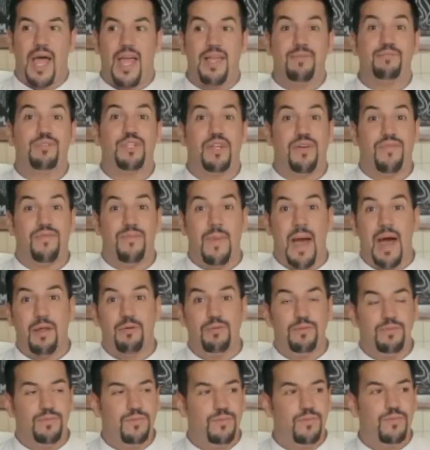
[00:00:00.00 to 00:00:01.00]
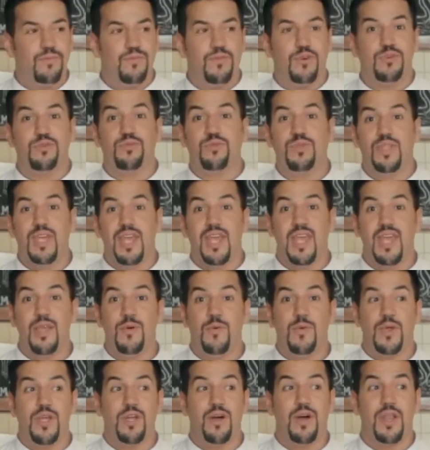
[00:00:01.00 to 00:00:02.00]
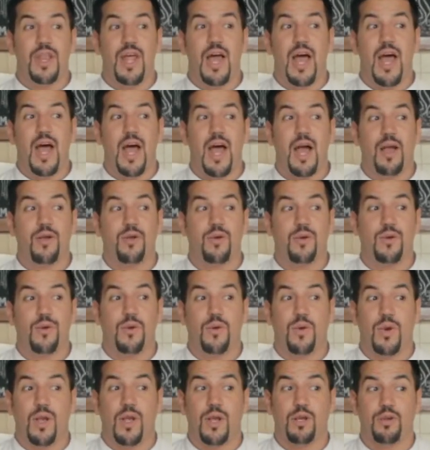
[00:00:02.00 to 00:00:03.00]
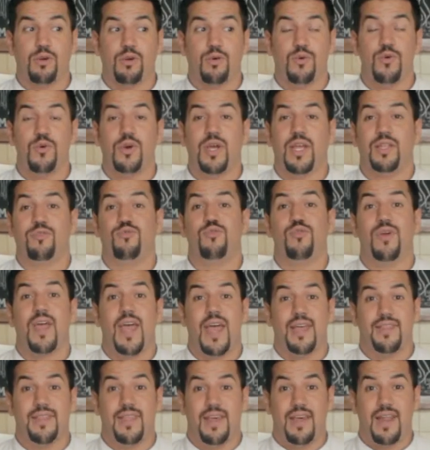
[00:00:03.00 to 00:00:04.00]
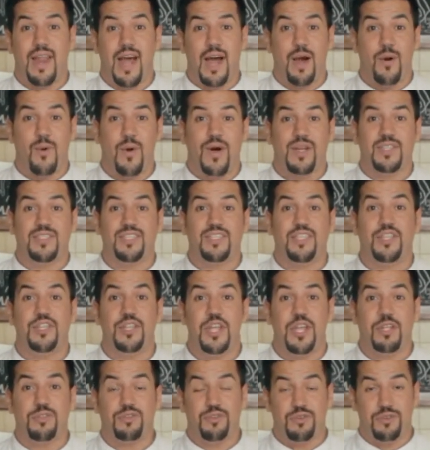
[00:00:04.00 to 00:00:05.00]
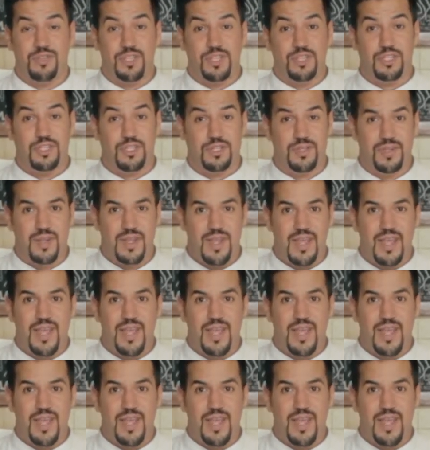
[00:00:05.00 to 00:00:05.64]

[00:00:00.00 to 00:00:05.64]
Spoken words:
I am Chef Marou. For today, we're gonna cook together our signature dish.